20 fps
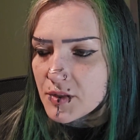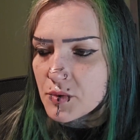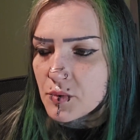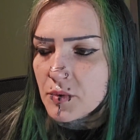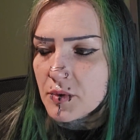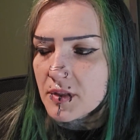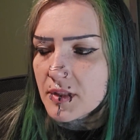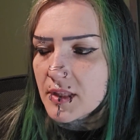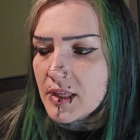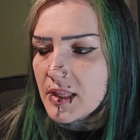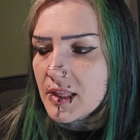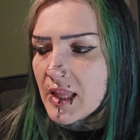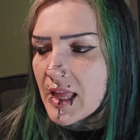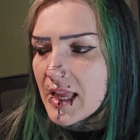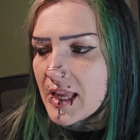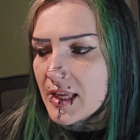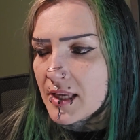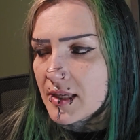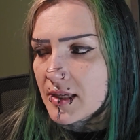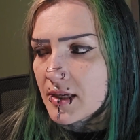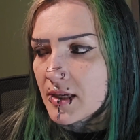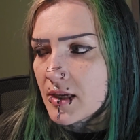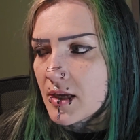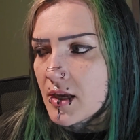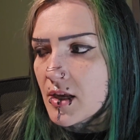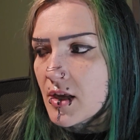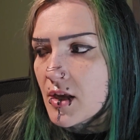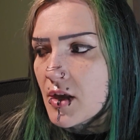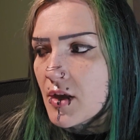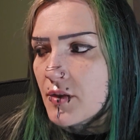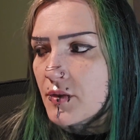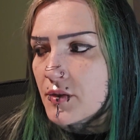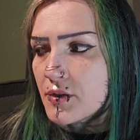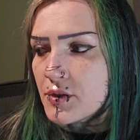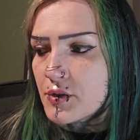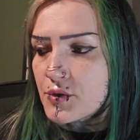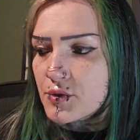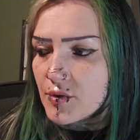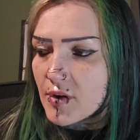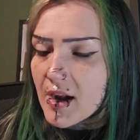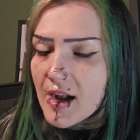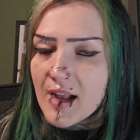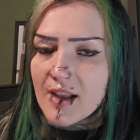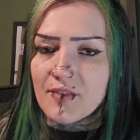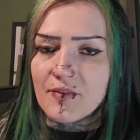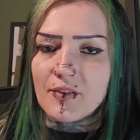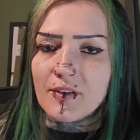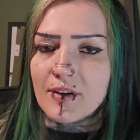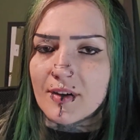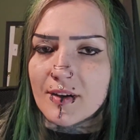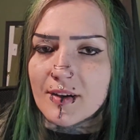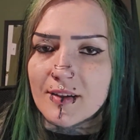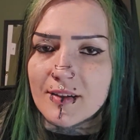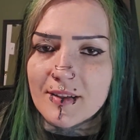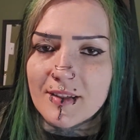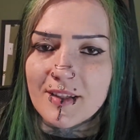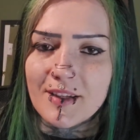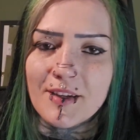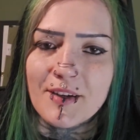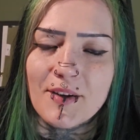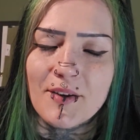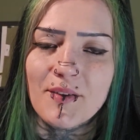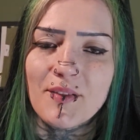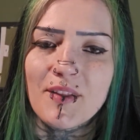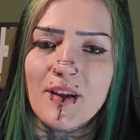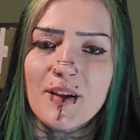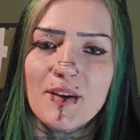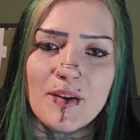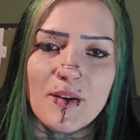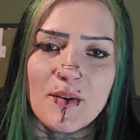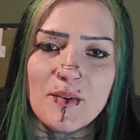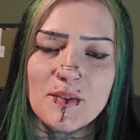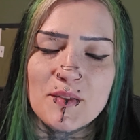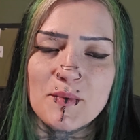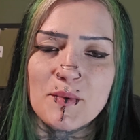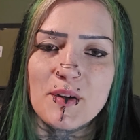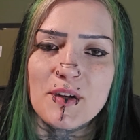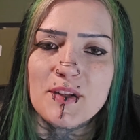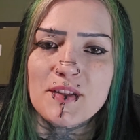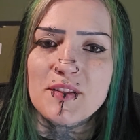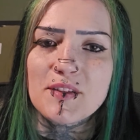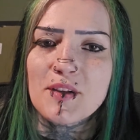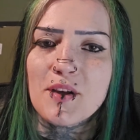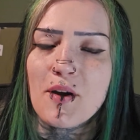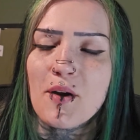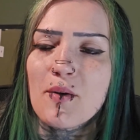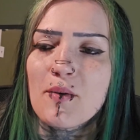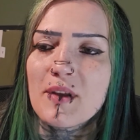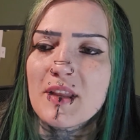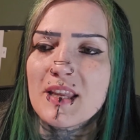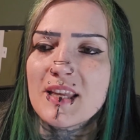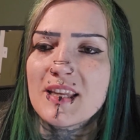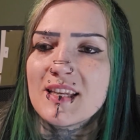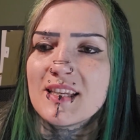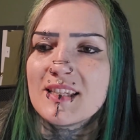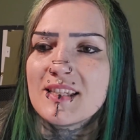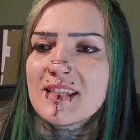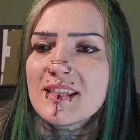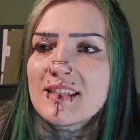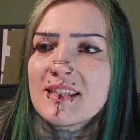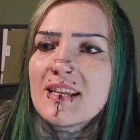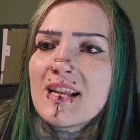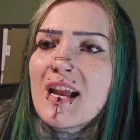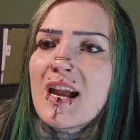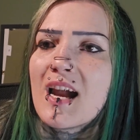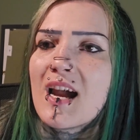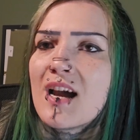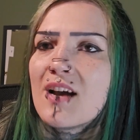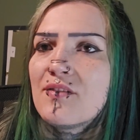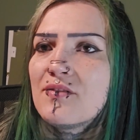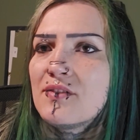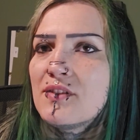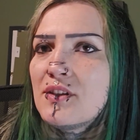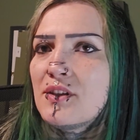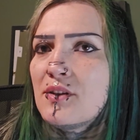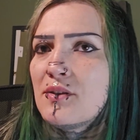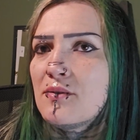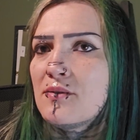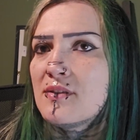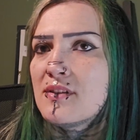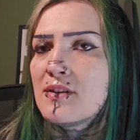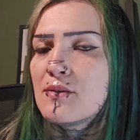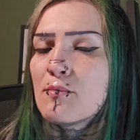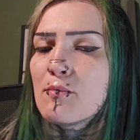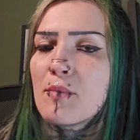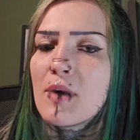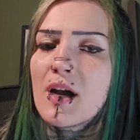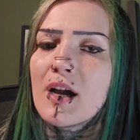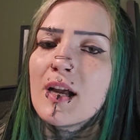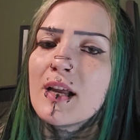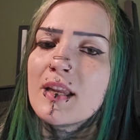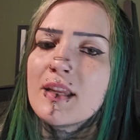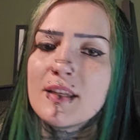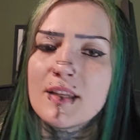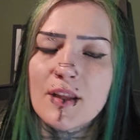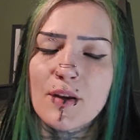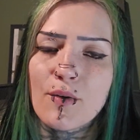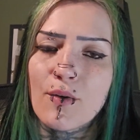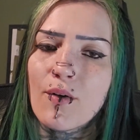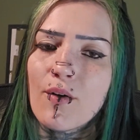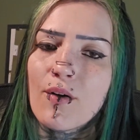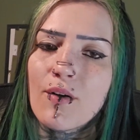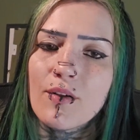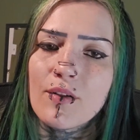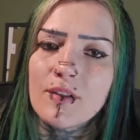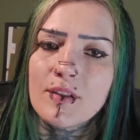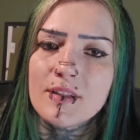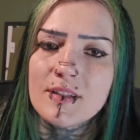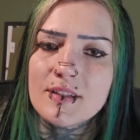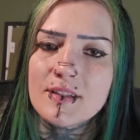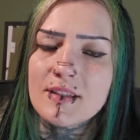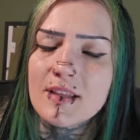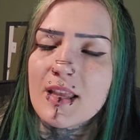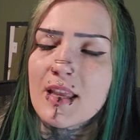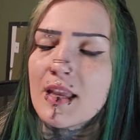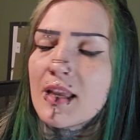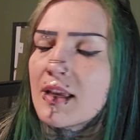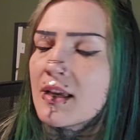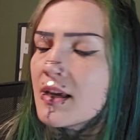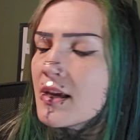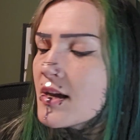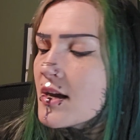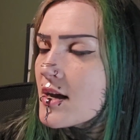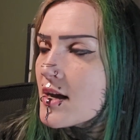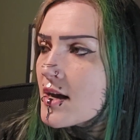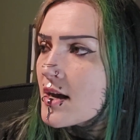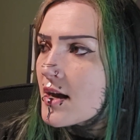it's really like the driver, that knows where it's going, and it doesn't have to use the mind at all. It's like,